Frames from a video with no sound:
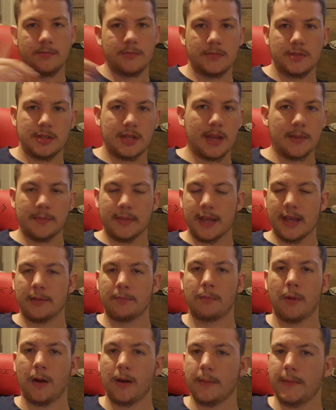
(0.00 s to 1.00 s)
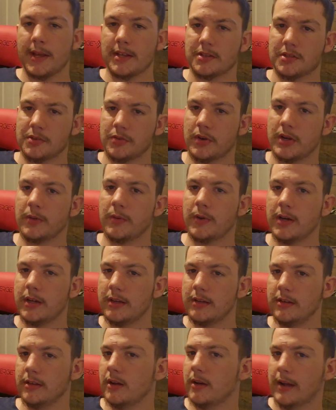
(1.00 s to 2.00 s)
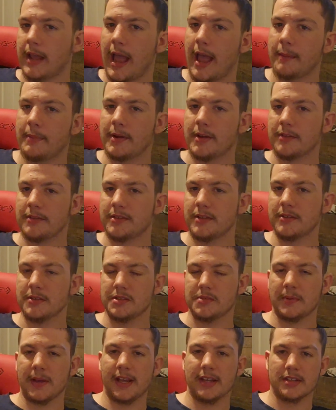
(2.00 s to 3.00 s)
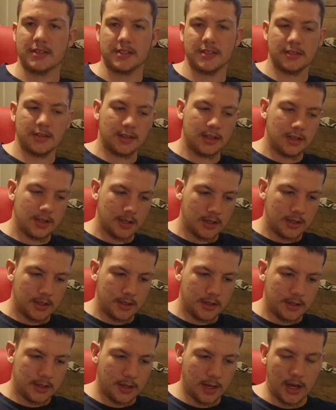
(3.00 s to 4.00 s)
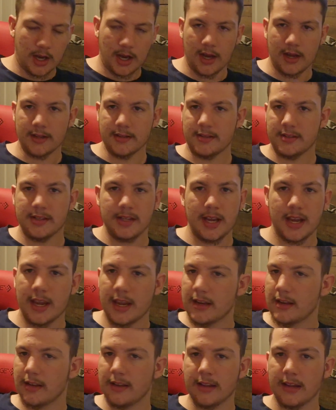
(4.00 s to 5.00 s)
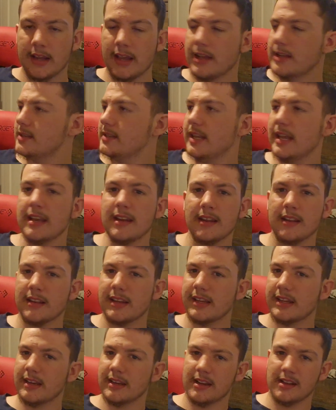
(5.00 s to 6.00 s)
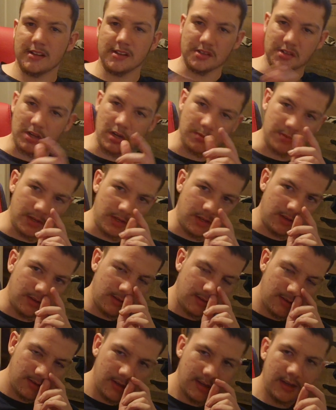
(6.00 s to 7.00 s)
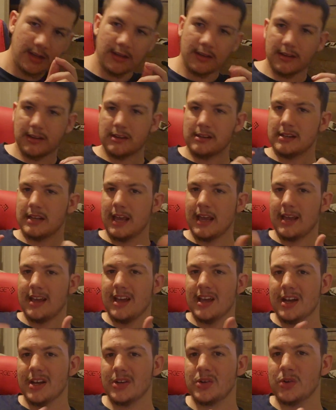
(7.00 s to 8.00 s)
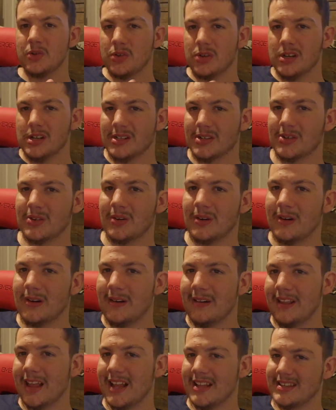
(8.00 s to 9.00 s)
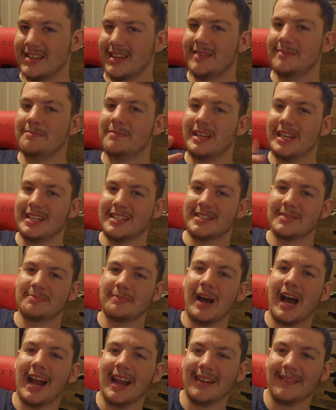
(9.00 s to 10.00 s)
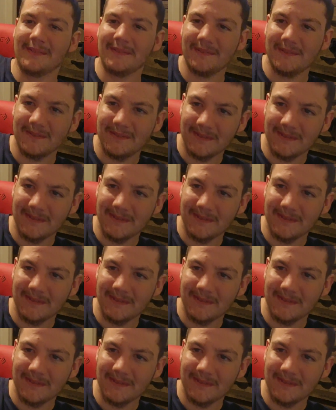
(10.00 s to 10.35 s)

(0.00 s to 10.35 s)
Same thing, Mario Master 21. No capitals, no space. It's in the link in the description. Okay, cool. That's it. Peace. Bye.